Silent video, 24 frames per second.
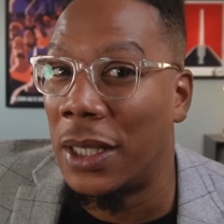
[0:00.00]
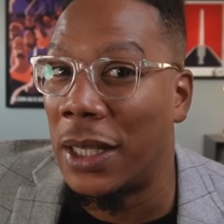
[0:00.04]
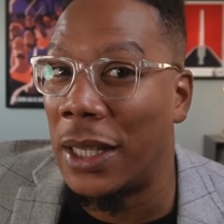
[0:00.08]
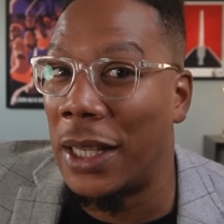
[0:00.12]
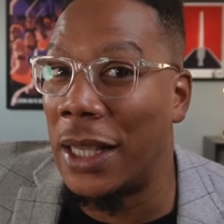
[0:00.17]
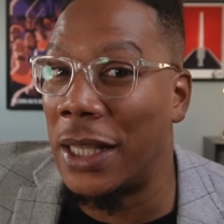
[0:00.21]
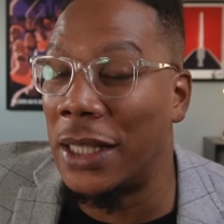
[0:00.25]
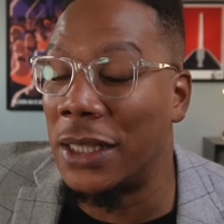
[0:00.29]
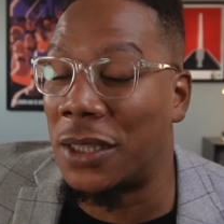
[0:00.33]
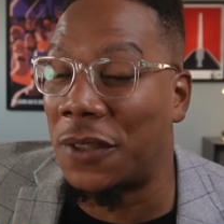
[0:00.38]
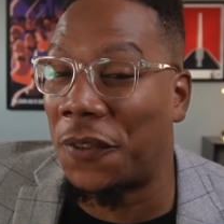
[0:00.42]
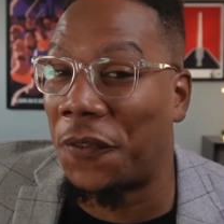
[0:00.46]

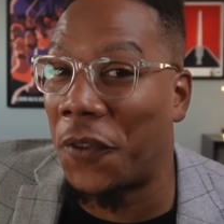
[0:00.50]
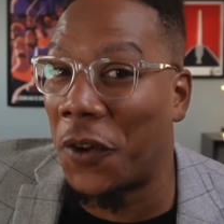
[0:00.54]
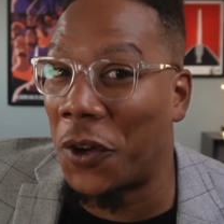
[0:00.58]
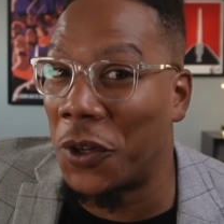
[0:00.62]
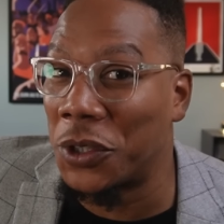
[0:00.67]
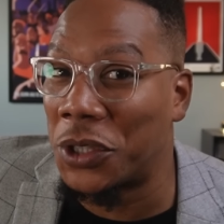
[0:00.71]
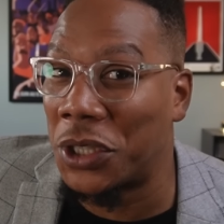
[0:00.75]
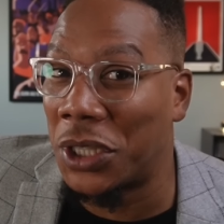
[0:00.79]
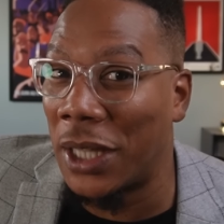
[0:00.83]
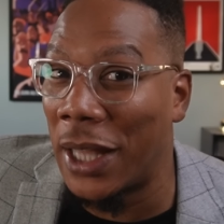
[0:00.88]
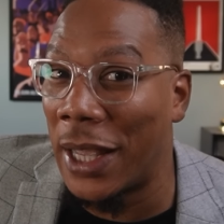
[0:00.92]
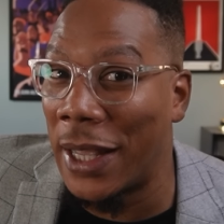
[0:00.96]
is
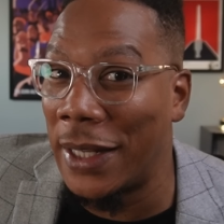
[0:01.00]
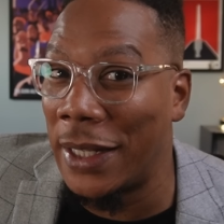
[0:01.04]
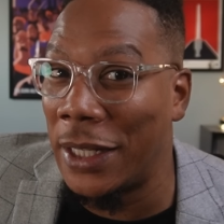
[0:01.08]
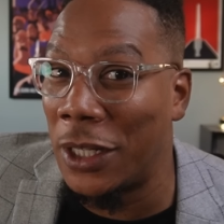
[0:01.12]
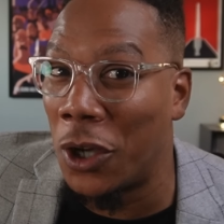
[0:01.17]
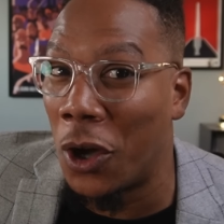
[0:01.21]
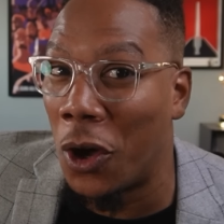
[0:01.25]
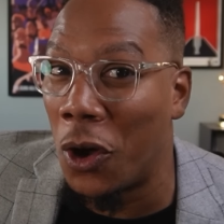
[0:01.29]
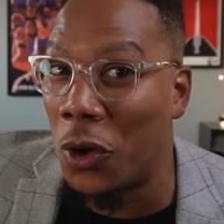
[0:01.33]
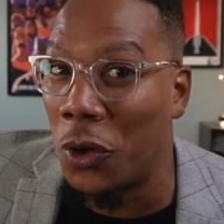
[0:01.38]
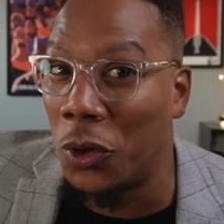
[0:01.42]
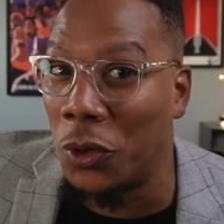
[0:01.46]
First Lady
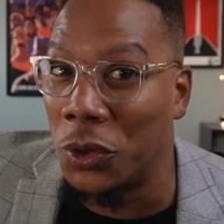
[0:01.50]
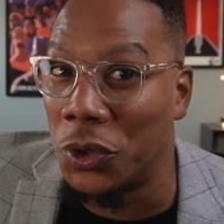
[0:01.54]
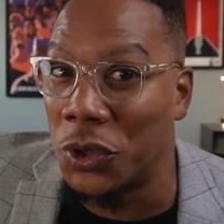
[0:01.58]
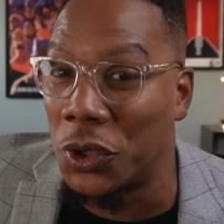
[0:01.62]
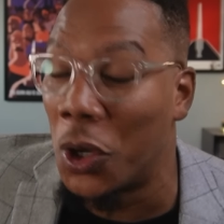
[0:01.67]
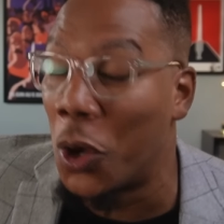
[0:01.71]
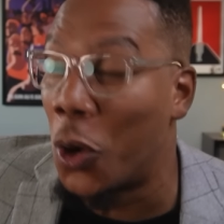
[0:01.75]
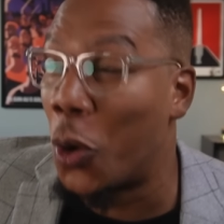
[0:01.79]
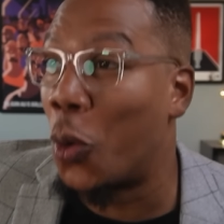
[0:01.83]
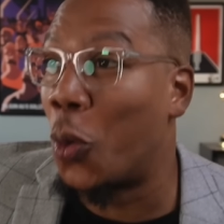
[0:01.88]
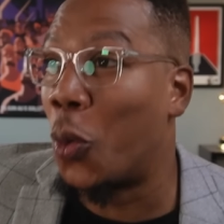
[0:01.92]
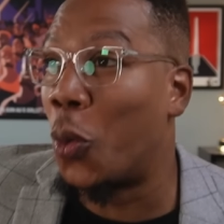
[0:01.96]
goals.
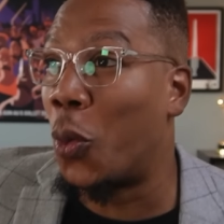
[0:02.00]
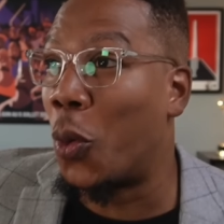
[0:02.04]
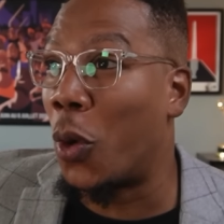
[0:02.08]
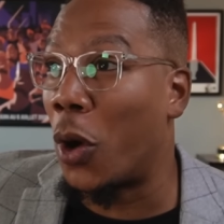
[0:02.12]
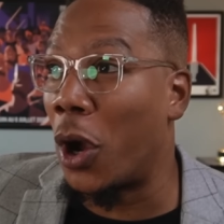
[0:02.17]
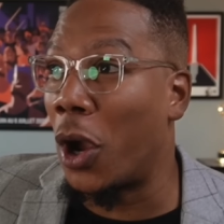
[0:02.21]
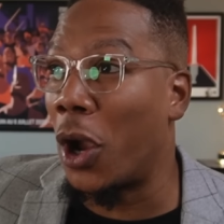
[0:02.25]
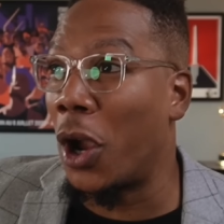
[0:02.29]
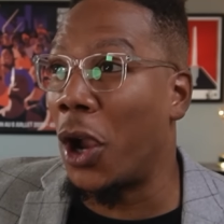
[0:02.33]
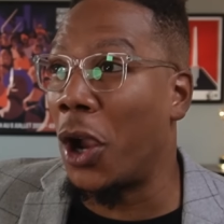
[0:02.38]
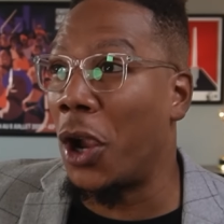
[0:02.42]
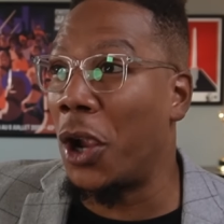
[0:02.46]

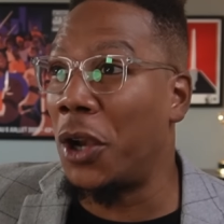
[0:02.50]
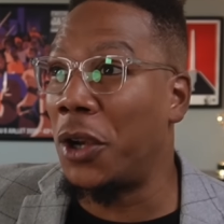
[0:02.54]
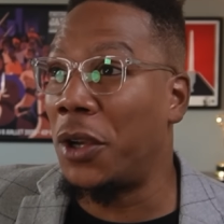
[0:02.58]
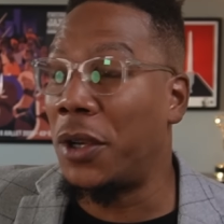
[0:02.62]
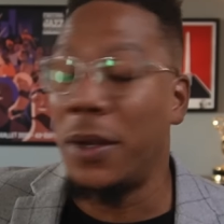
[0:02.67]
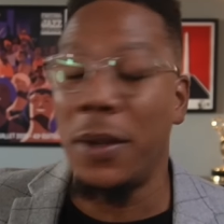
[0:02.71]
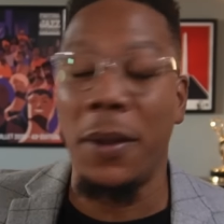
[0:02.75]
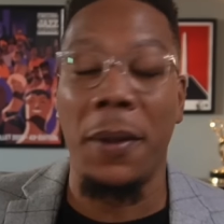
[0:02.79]
Word?